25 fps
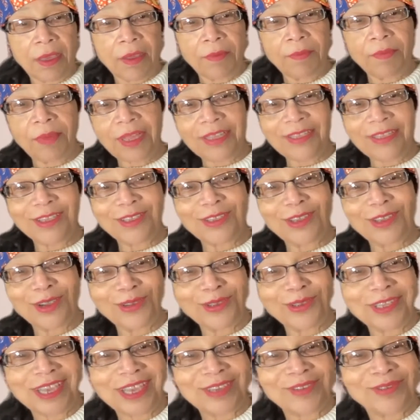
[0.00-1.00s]
But the
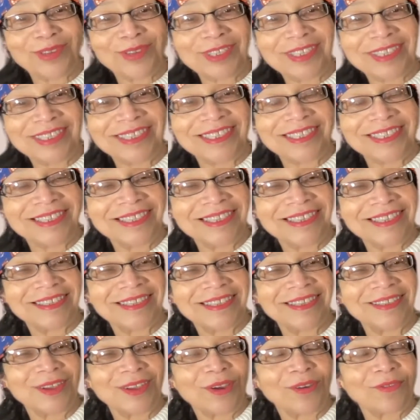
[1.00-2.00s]
Toltec tradition is
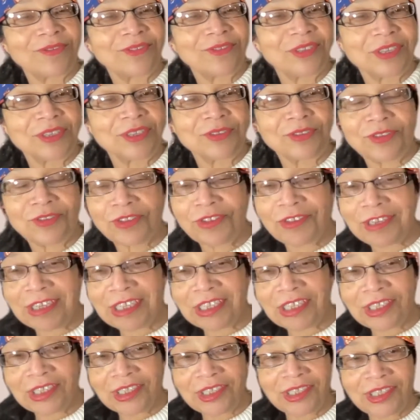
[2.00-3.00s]
an earth-centered
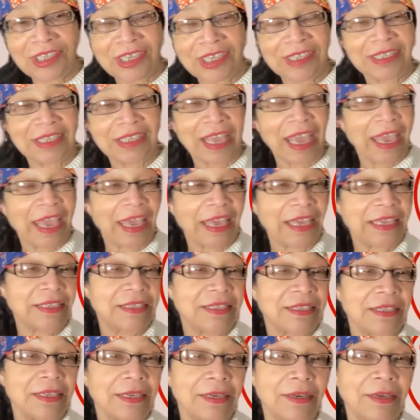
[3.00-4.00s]
tradition, just
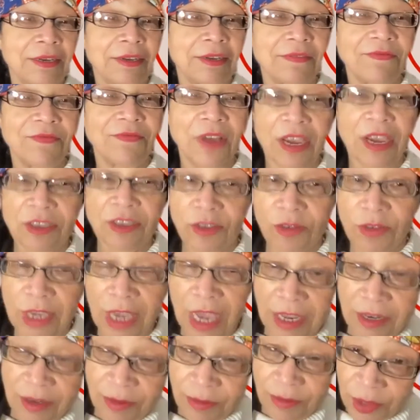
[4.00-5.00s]
as
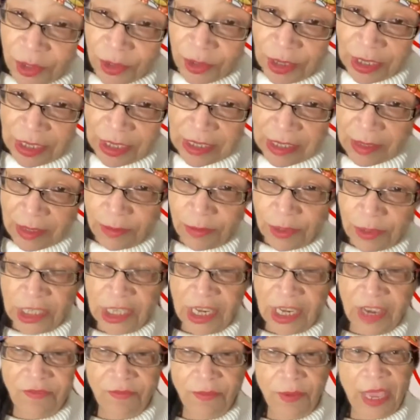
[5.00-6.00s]
Vajrayana Buddhism,
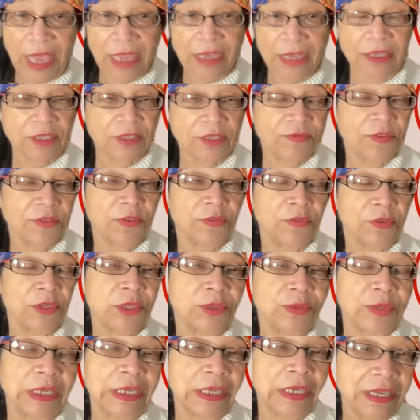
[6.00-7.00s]
which I've practiced for over
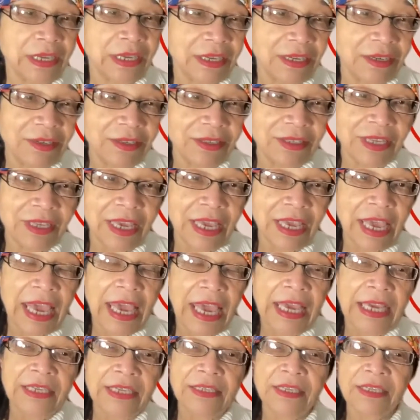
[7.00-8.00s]
20 years,
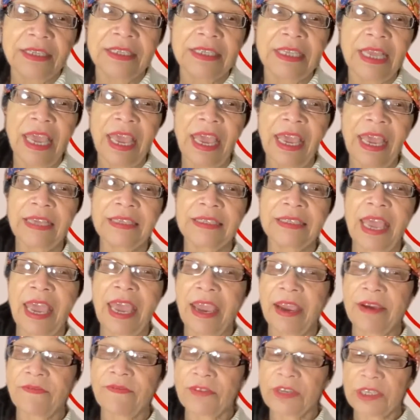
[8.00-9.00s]
just as
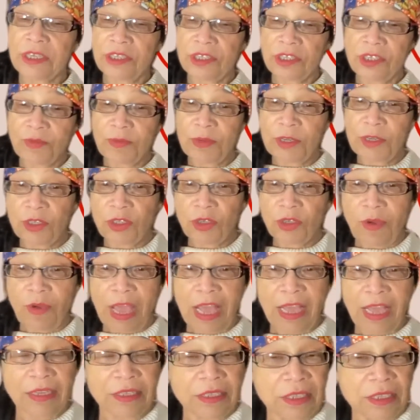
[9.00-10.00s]
African
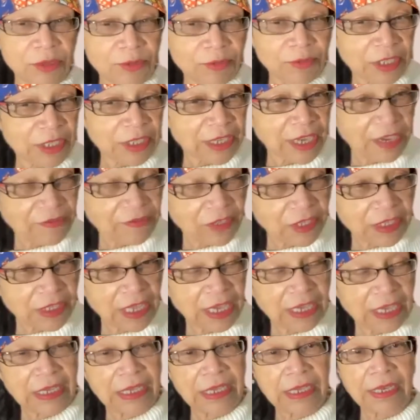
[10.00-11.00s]
spirituality, which I've
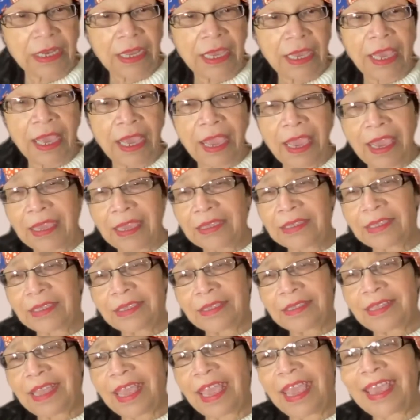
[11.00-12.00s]
studied, and
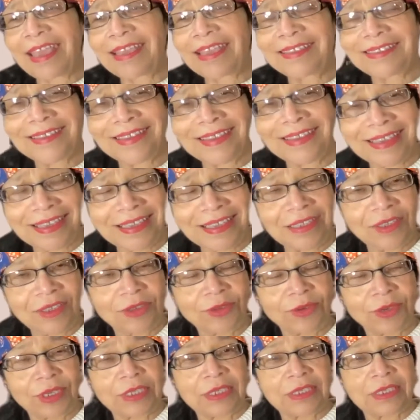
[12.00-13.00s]
just as
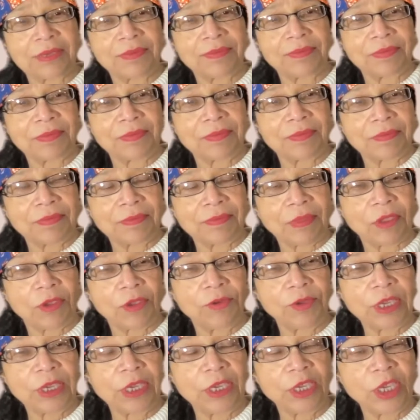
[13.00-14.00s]
Hinduism,
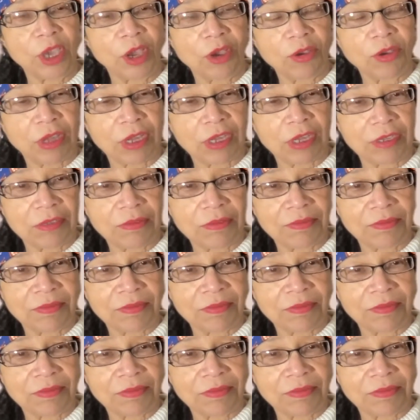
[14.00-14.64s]
Kriya Yoga,